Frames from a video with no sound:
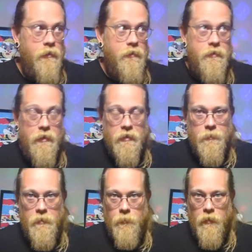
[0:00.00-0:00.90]
6
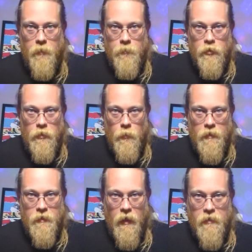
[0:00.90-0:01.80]
people like
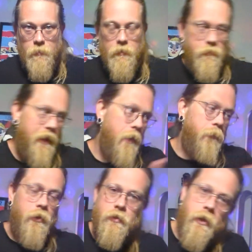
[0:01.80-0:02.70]
MachineWise has, but
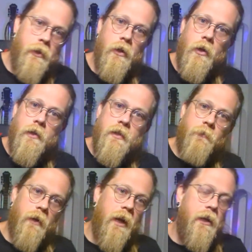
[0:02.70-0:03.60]
that brings on, you know, a
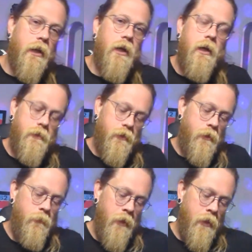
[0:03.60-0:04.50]
different kind of cost.
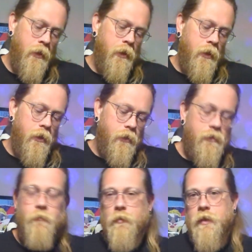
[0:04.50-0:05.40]
So
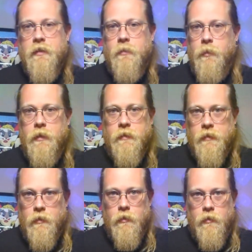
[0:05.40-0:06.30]
different things to be
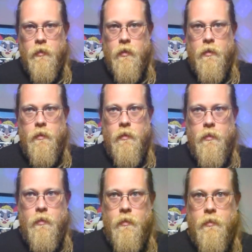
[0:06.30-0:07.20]
considered.
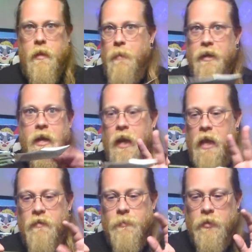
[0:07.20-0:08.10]
They might not
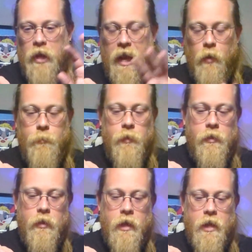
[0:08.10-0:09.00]
have as much
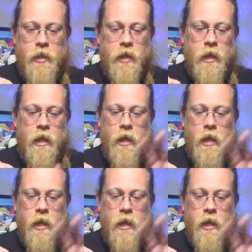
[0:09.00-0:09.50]
output. You got to think